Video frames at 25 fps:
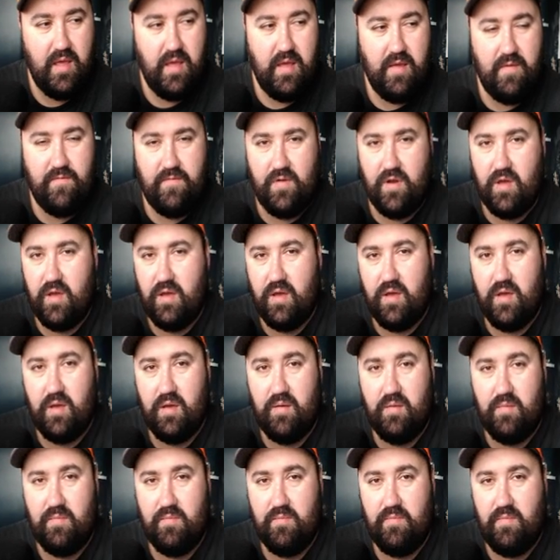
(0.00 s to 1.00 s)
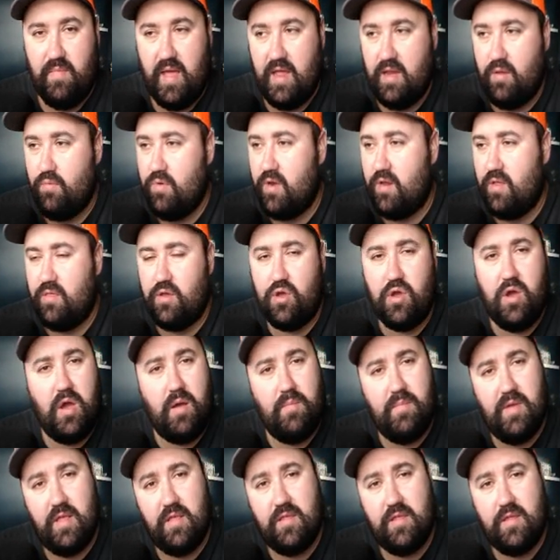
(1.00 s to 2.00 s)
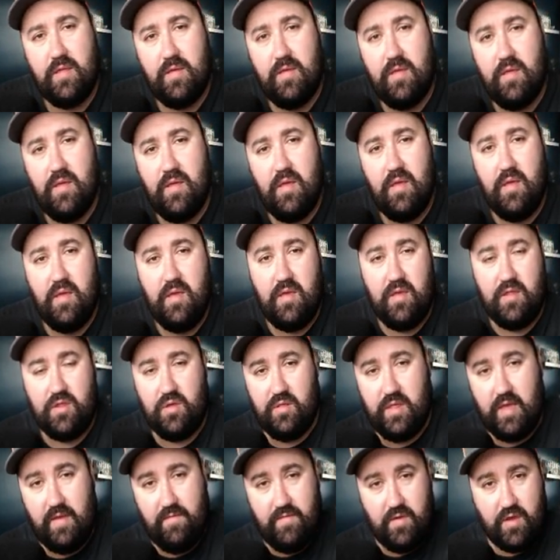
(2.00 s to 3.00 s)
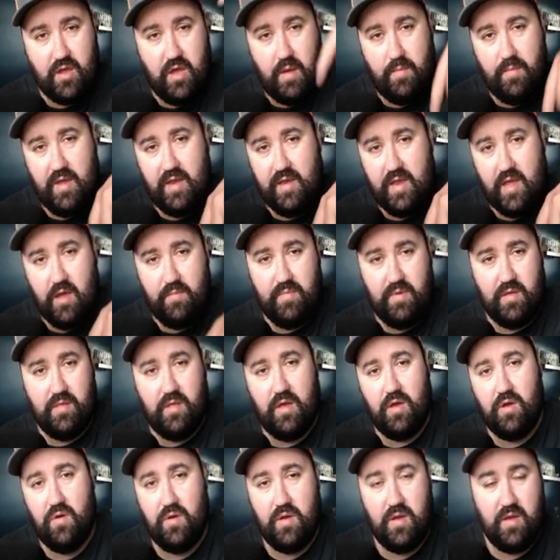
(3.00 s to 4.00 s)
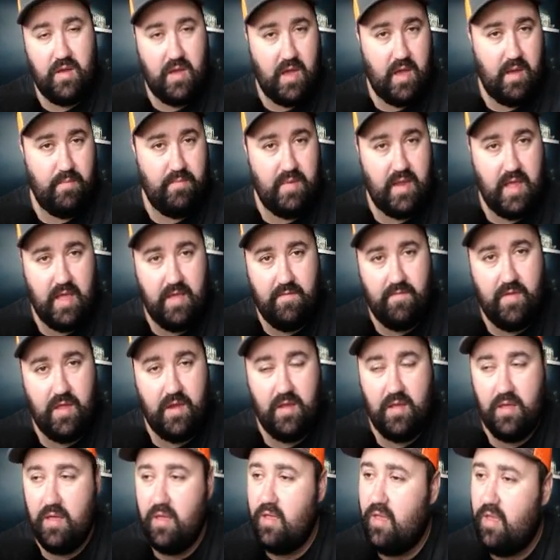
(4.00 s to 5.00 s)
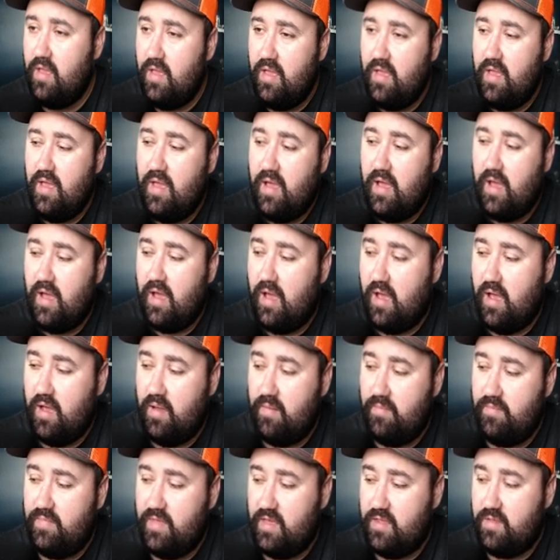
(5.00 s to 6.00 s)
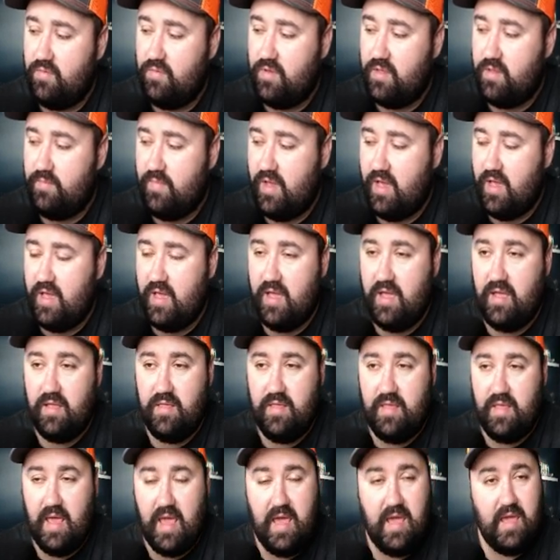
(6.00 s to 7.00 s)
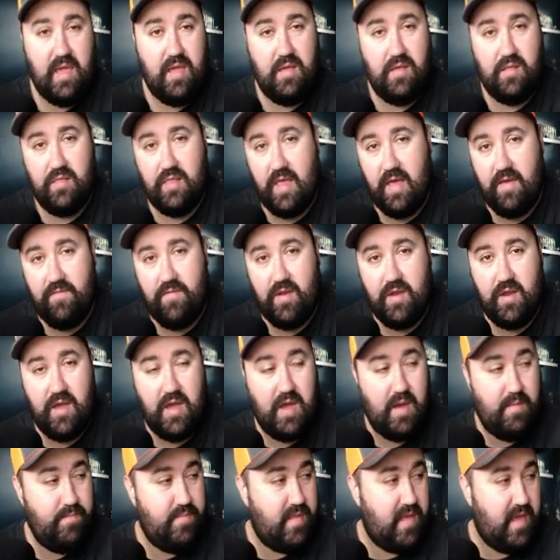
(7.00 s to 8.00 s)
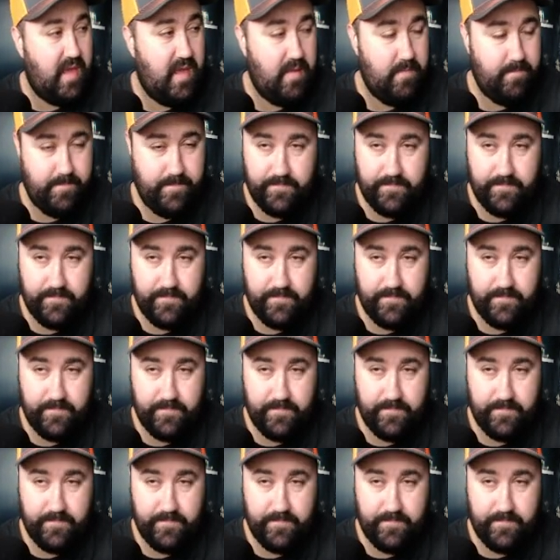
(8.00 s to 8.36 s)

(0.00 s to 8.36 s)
from anyone in the comments. So leave a comment down below. I'm David. Um, this was my day 11 update.